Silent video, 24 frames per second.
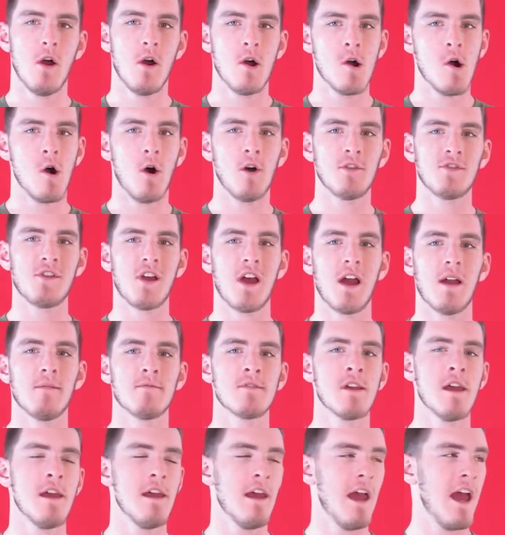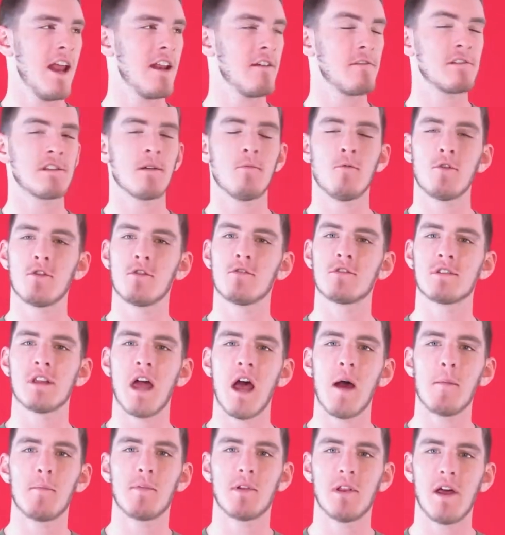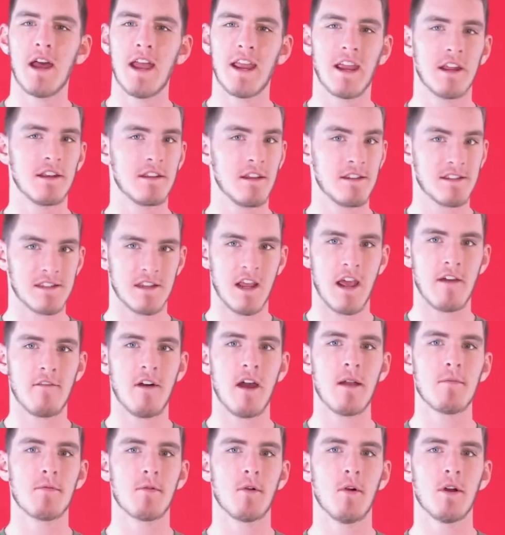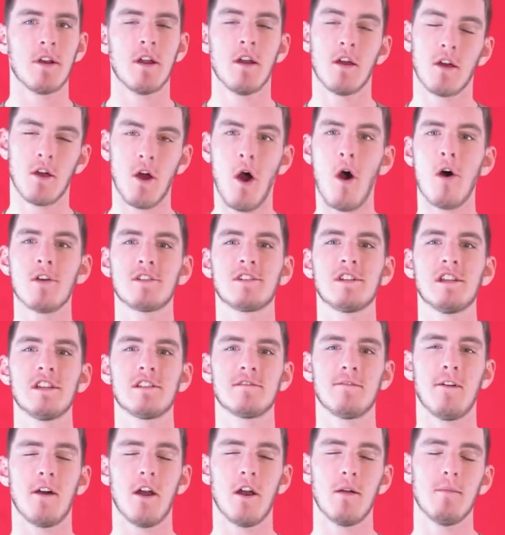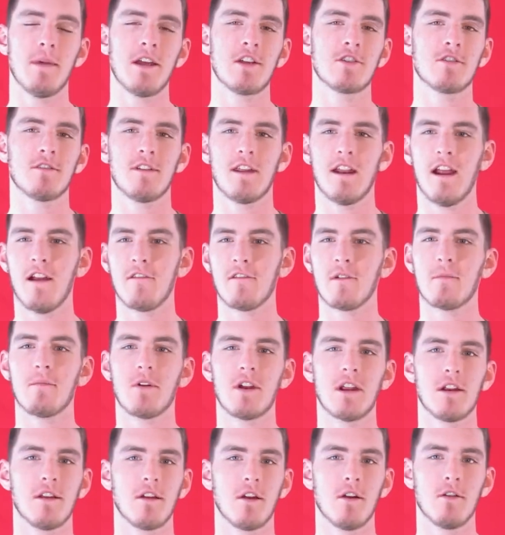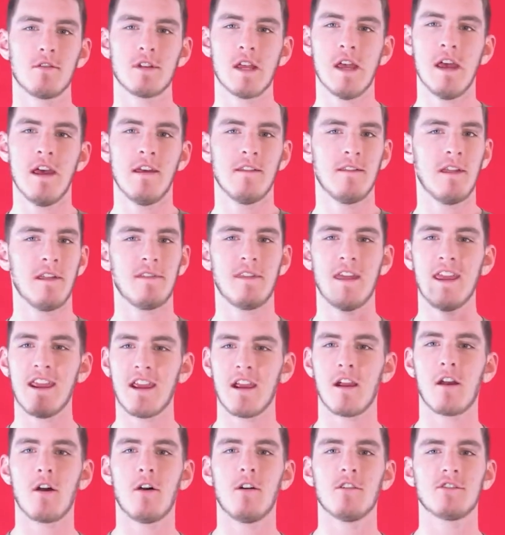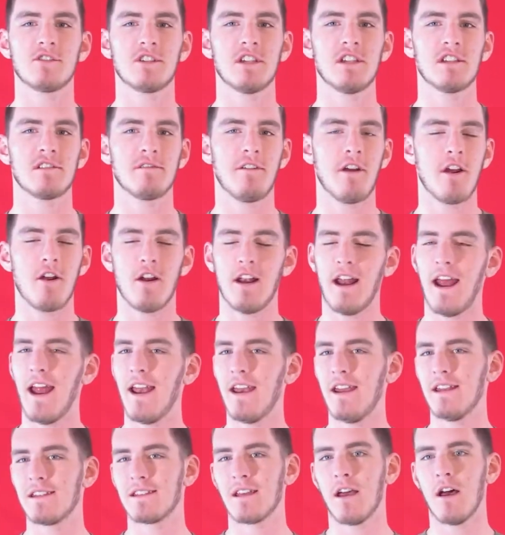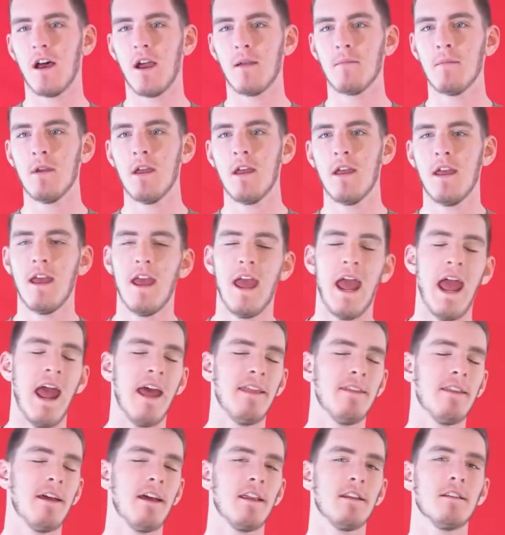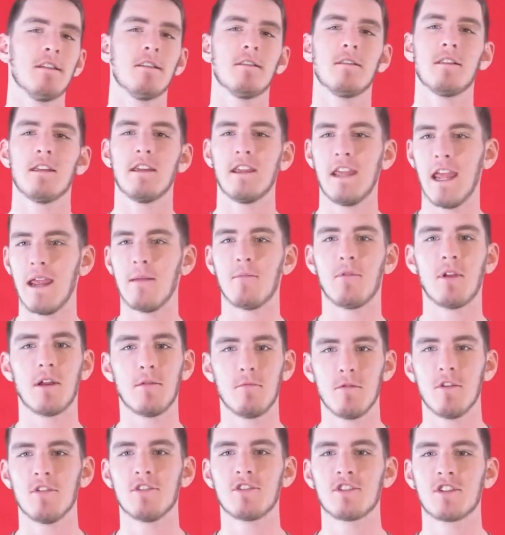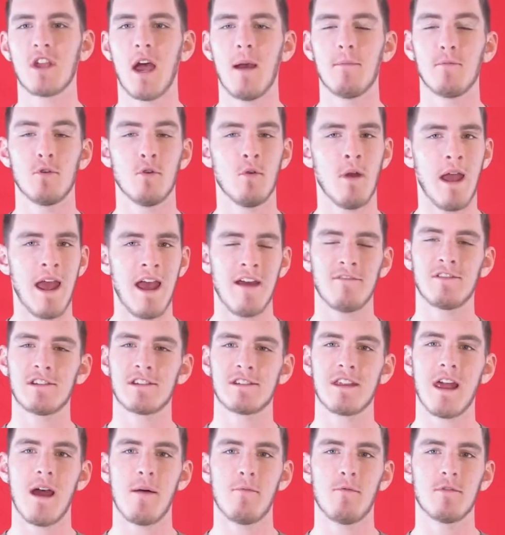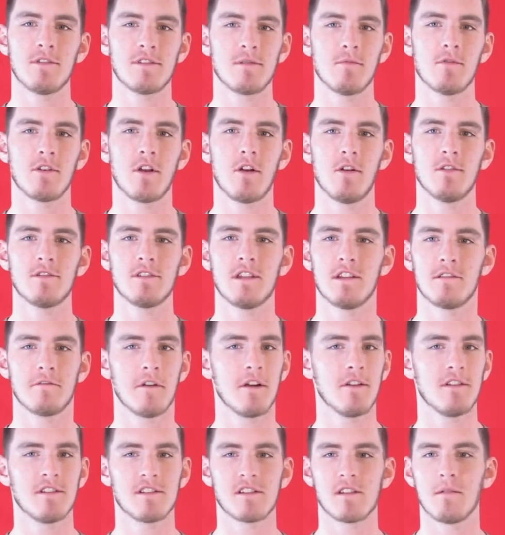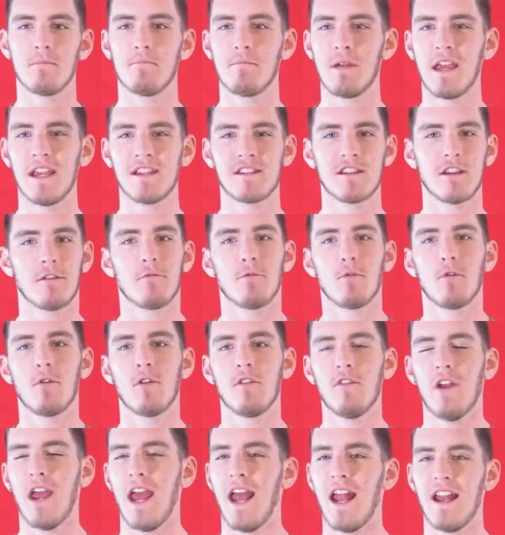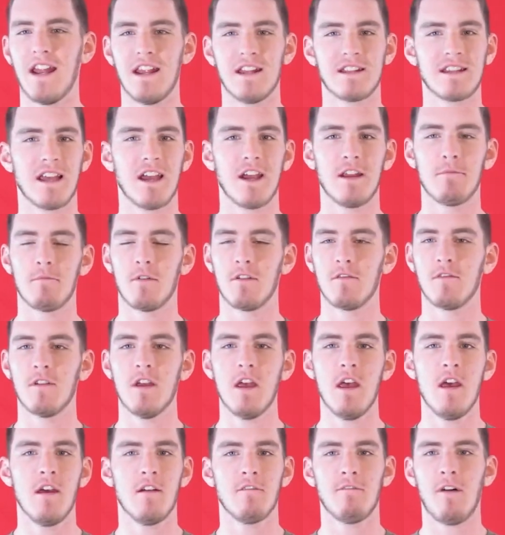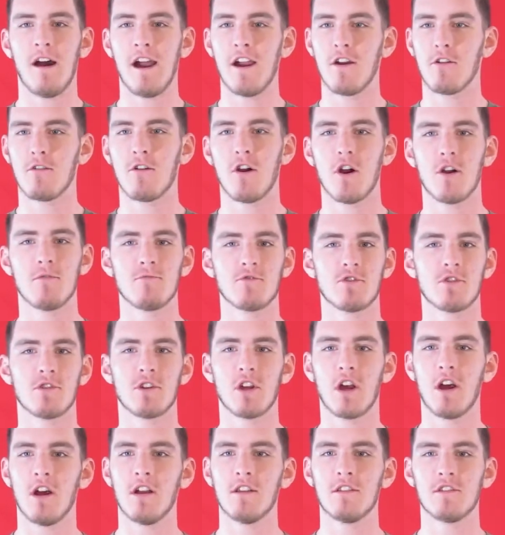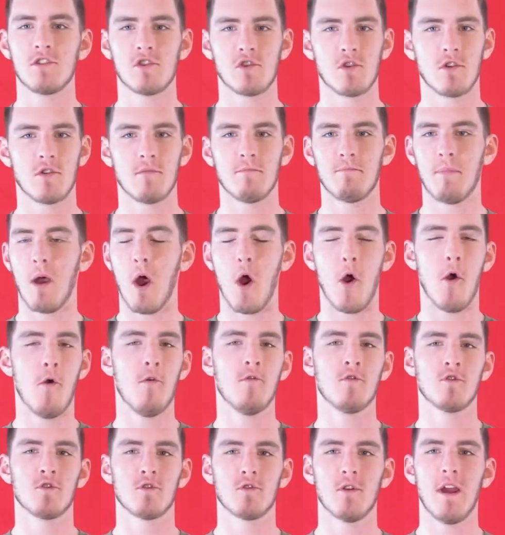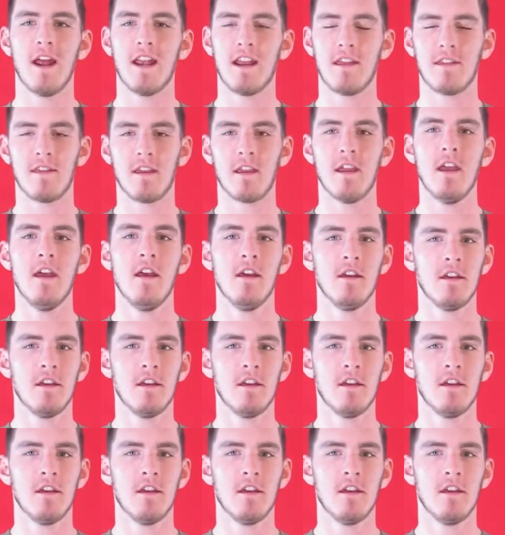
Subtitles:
All times. And if someone who's not playing and doesn't have iPro on, call ceasefire. Make sure that everybody knows that they can call ceasefire at any time, and then the gameplay will stop. You have to stop when someone calls ceasefire. This is a basic rule of any type of firearms or guns or bows or anything.